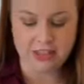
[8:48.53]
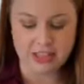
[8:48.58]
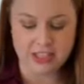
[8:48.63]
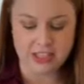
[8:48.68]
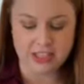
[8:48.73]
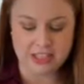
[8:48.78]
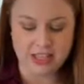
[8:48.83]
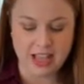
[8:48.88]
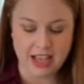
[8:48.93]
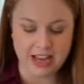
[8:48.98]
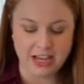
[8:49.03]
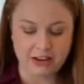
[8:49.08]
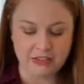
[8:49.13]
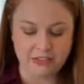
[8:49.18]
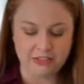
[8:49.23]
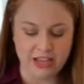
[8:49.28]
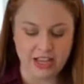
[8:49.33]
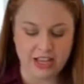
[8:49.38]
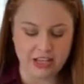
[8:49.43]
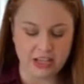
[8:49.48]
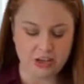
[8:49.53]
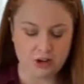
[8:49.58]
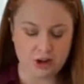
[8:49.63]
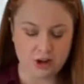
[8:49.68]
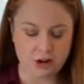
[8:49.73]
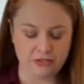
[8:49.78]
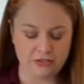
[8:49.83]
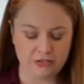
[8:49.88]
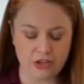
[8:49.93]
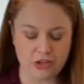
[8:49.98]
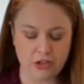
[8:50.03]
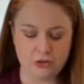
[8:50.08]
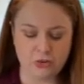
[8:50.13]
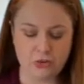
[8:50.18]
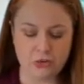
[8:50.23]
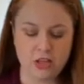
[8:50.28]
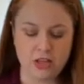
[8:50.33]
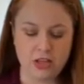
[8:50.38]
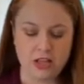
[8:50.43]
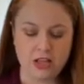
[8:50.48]
the side of it, you know,
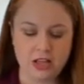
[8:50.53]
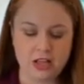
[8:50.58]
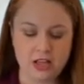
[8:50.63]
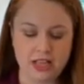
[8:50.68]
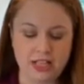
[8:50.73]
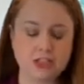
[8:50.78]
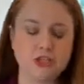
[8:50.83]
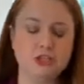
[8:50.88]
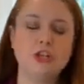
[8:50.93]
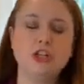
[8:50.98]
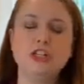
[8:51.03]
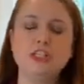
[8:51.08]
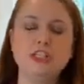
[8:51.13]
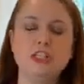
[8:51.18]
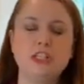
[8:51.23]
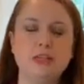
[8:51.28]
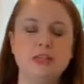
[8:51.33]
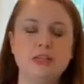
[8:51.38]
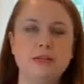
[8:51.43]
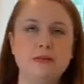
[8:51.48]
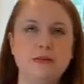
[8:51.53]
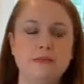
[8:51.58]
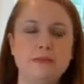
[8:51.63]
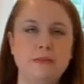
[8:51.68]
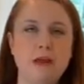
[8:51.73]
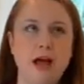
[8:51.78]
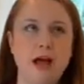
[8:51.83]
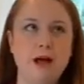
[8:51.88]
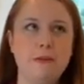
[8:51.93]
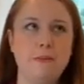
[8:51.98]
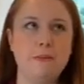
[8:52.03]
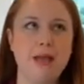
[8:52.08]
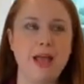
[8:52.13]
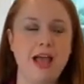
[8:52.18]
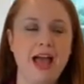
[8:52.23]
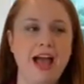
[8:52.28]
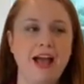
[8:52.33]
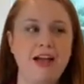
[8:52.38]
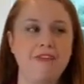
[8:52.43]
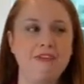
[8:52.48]
it's good to
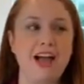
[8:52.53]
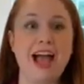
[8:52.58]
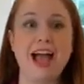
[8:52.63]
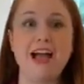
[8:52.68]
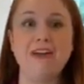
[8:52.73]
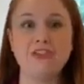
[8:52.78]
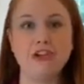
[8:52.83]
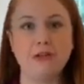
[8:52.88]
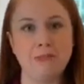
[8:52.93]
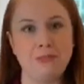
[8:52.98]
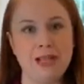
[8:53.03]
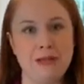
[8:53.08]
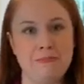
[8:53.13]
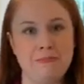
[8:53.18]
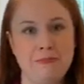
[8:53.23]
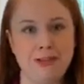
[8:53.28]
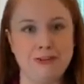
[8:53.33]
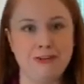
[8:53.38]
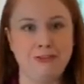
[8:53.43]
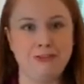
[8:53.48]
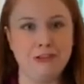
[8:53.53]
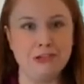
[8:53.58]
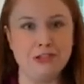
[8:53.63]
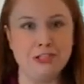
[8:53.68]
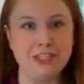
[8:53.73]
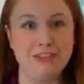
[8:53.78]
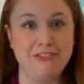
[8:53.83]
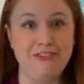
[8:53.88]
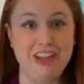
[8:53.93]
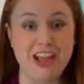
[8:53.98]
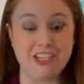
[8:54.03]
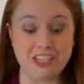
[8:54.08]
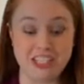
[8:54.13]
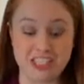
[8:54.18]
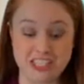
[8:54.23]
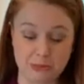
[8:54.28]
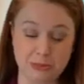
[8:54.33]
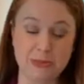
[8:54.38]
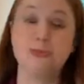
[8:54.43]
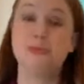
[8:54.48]
have half of your plate be your fruits and
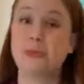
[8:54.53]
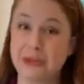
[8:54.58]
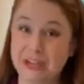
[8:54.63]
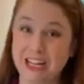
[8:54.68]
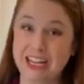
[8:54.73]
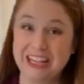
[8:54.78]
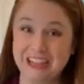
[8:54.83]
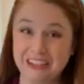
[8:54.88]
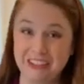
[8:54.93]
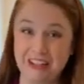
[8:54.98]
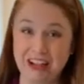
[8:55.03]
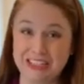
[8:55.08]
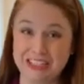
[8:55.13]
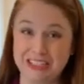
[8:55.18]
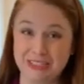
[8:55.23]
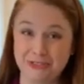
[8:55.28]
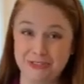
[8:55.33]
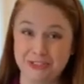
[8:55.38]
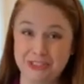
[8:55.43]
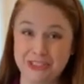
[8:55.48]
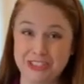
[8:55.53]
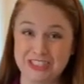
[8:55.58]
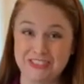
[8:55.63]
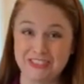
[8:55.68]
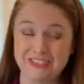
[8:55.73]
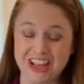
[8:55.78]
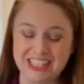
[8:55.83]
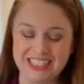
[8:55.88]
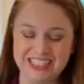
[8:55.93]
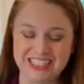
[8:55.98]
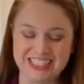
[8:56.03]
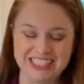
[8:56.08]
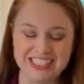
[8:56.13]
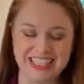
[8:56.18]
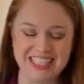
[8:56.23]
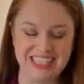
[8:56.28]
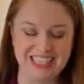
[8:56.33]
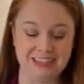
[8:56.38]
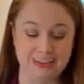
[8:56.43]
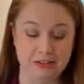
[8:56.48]
veggies, which we're getting lots of fruits and veggies
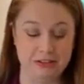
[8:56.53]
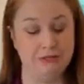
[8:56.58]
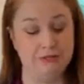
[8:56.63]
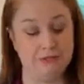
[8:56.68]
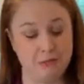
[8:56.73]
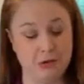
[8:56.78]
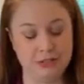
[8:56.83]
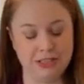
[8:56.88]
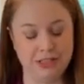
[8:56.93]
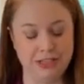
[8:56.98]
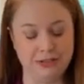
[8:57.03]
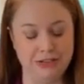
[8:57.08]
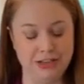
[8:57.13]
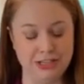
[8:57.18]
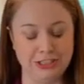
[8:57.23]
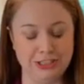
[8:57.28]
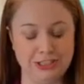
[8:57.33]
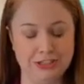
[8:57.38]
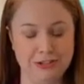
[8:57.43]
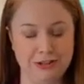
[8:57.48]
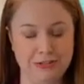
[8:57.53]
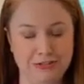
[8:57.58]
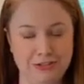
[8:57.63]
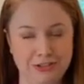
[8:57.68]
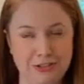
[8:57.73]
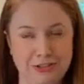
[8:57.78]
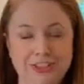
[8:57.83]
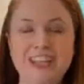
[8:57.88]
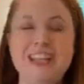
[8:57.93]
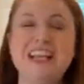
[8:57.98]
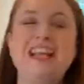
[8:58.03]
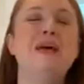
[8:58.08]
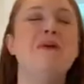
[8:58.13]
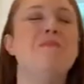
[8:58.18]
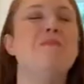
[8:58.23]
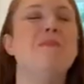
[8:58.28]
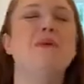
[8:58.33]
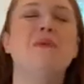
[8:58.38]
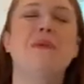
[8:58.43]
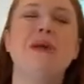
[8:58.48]
in, or mostly veggies, no fruit,
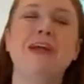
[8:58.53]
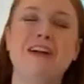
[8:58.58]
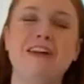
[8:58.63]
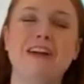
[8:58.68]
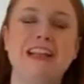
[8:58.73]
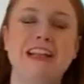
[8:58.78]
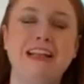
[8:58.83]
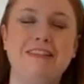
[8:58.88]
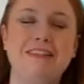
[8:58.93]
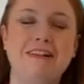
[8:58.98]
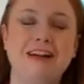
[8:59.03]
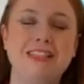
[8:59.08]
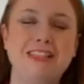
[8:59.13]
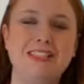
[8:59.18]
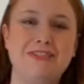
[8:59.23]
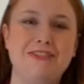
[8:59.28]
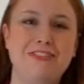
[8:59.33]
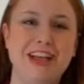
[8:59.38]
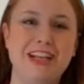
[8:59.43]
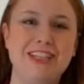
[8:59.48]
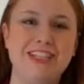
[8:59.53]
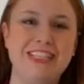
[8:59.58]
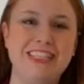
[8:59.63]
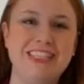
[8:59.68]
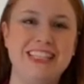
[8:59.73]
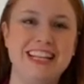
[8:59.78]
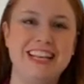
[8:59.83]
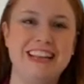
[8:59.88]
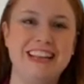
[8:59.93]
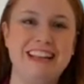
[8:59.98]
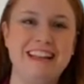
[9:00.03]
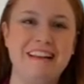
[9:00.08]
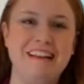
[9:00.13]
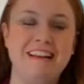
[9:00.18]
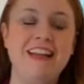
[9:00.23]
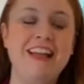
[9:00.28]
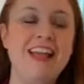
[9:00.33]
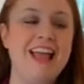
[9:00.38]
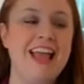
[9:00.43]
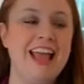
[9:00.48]
but we are getting lots of veggies in
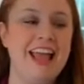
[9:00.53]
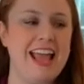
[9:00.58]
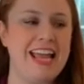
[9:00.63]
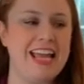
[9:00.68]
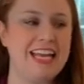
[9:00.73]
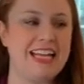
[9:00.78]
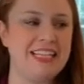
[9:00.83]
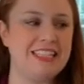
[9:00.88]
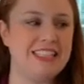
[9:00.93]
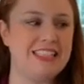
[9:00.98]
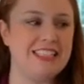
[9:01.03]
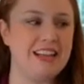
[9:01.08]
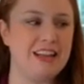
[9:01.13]
here. And